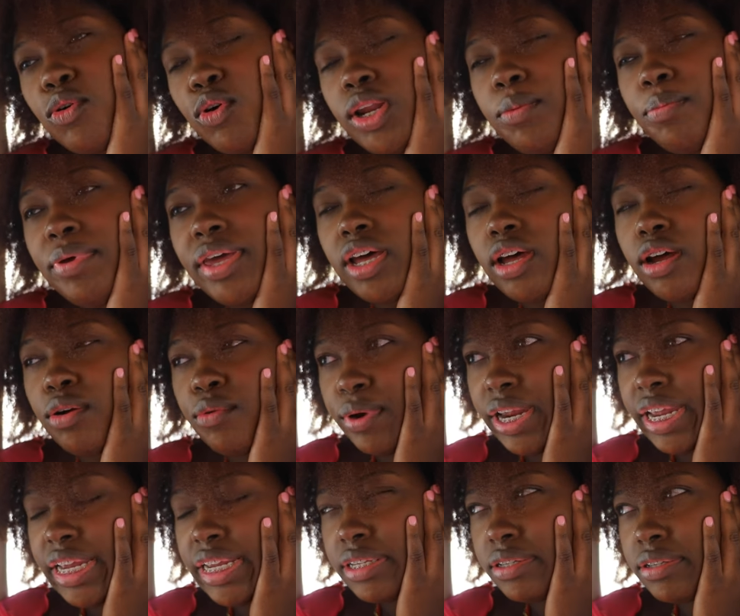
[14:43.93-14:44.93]
want to pick up
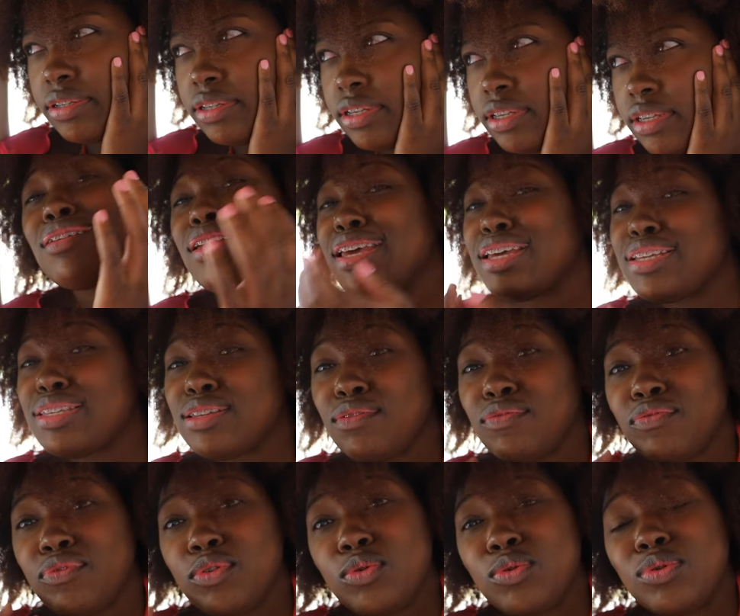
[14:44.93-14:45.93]
Ray, get
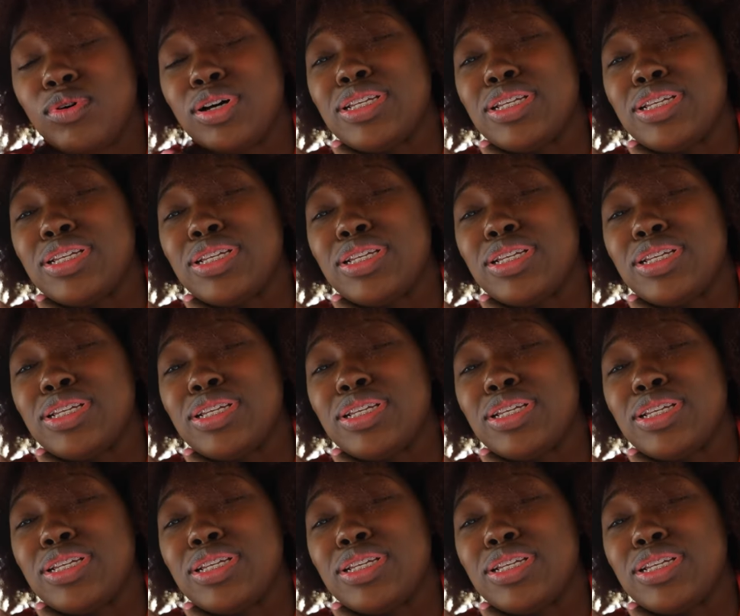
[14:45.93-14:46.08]
some food.